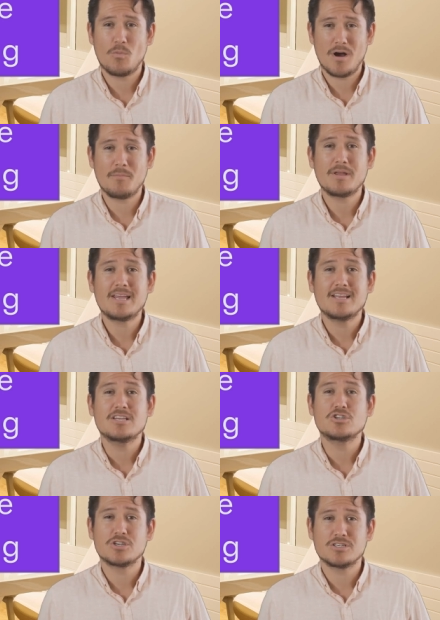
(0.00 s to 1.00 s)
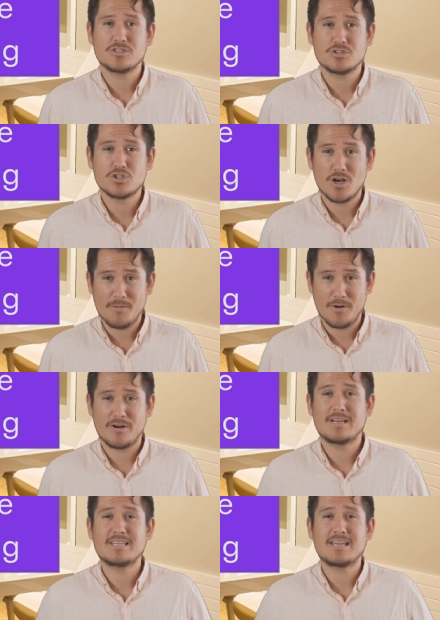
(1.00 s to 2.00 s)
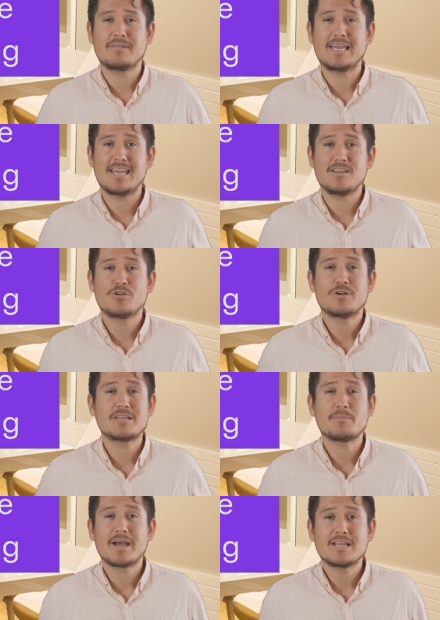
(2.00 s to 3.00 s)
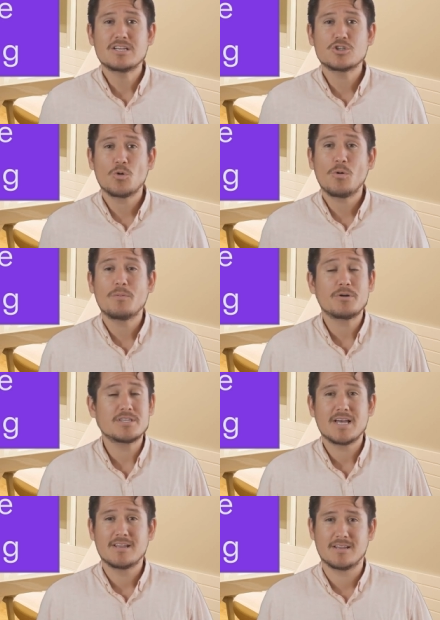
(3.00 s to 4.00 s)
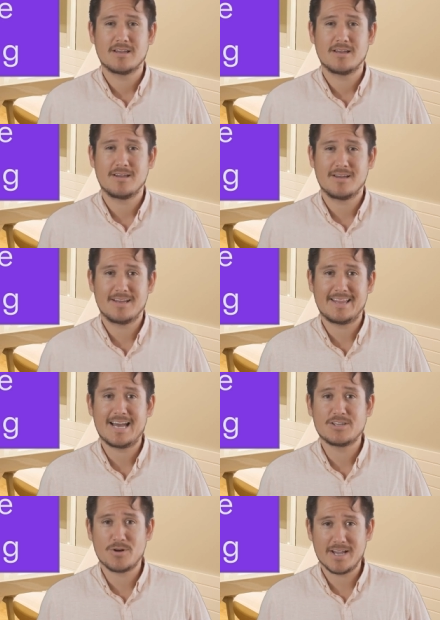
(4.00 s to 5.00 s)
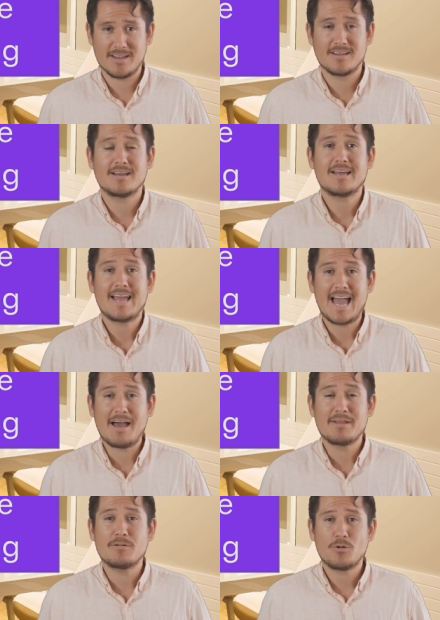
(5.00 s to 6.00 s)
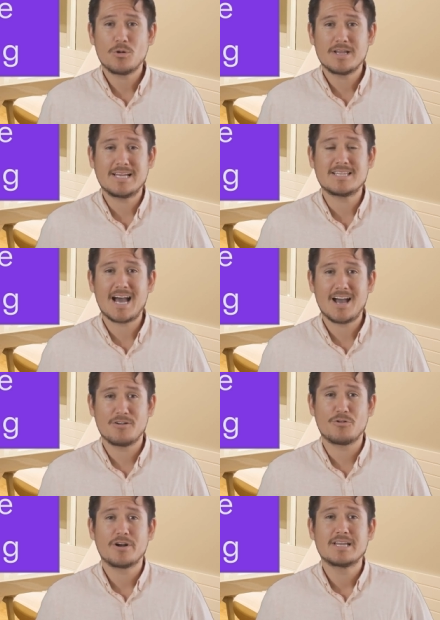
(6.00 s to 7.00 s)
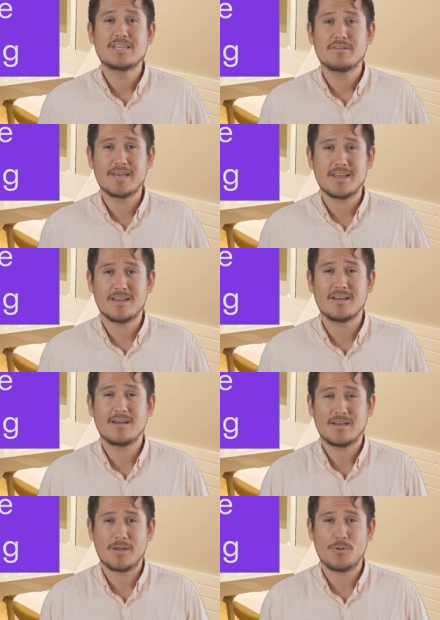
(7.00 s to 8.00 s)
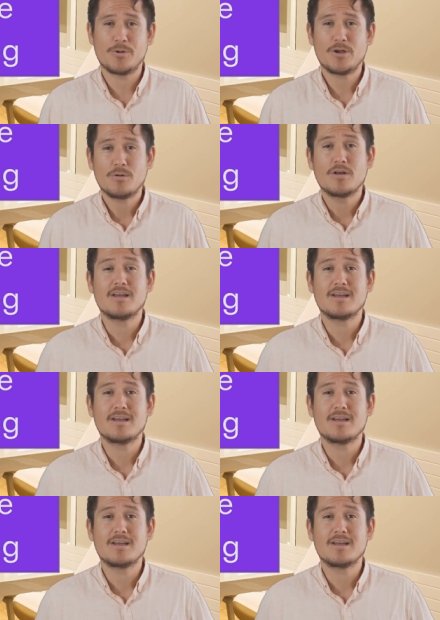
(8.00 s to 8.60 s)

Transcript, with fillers: well-being initiatives saw productivity increase by an additional 1%. That's right. Happy employees, higher productivity. Who knew?